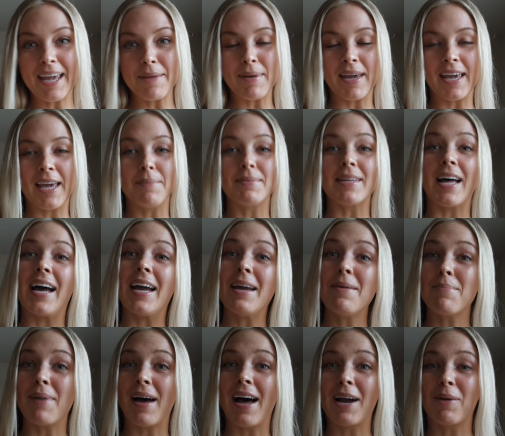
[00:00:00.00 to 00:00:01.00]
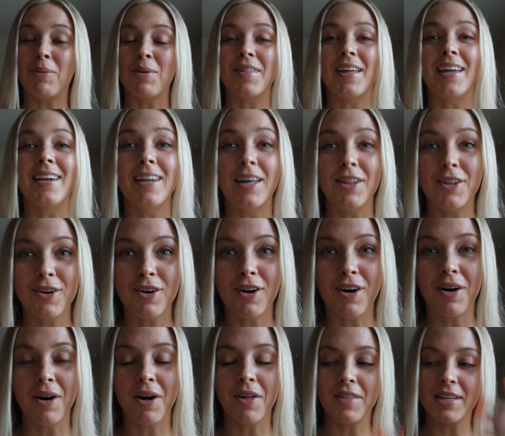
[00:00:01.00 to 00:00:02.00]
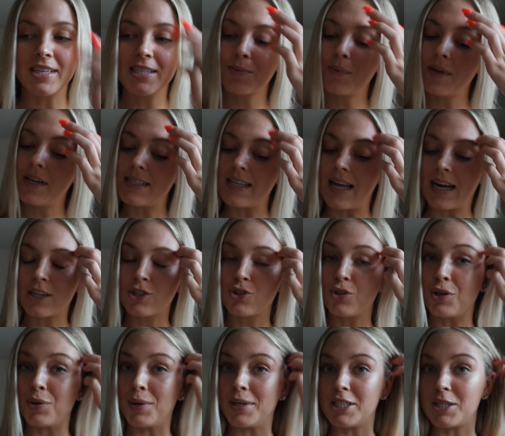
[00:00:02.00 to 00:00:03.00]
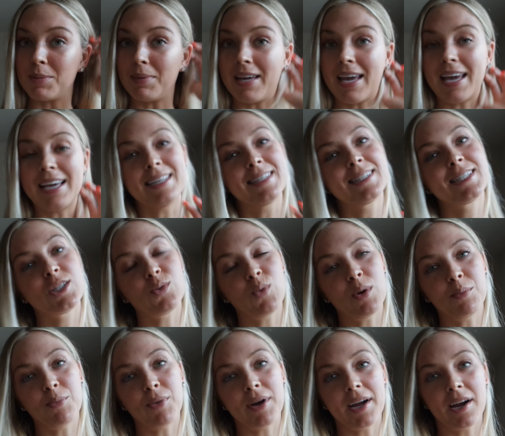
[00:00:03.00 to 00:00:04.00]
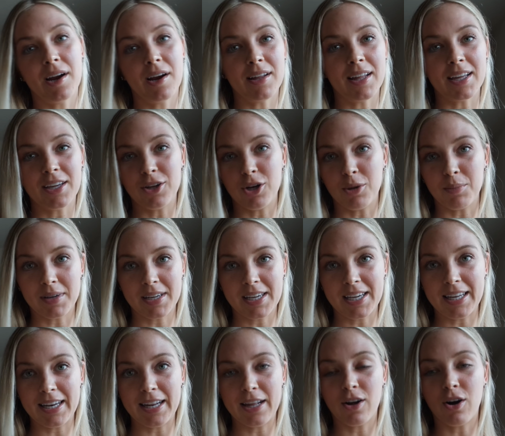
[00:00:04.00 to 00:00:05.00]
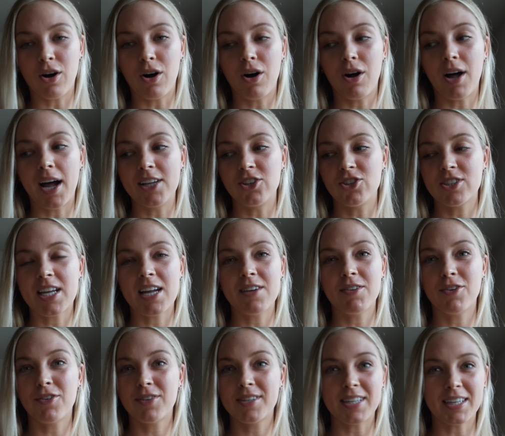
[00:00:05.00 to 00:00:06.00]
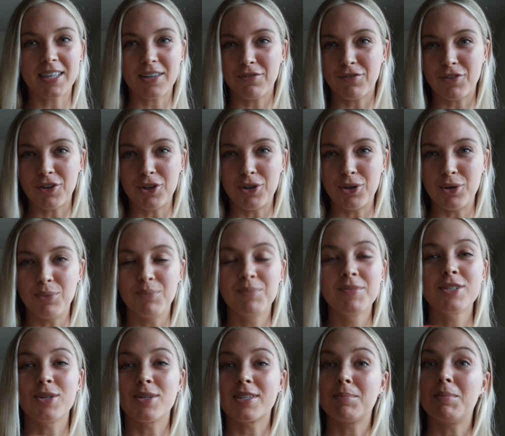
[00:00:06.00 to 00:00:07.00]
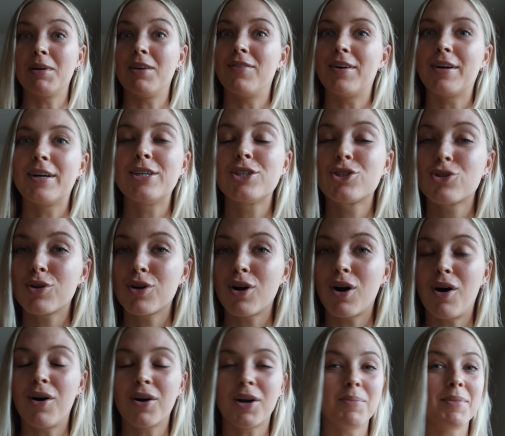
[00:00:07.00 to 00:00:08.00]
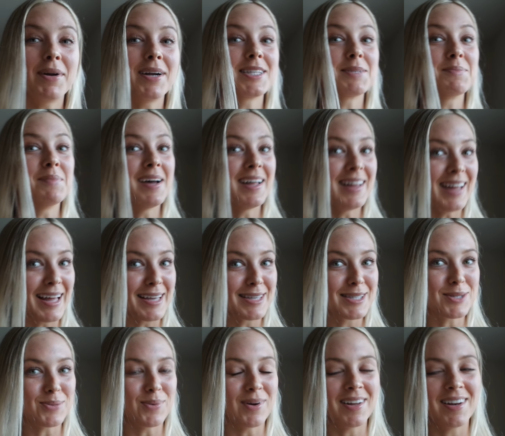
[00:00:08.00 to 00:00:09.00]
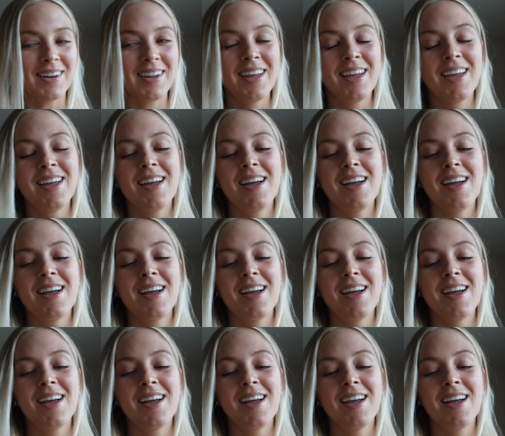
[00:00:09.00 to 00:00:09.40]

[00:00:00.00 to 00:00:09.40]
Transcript: Hey babes, I am back with another haul. This one is actually going to be a swimwear, like, you know, bikini haul. I just have like a few, so it's going to be a very short haul compared to my last one.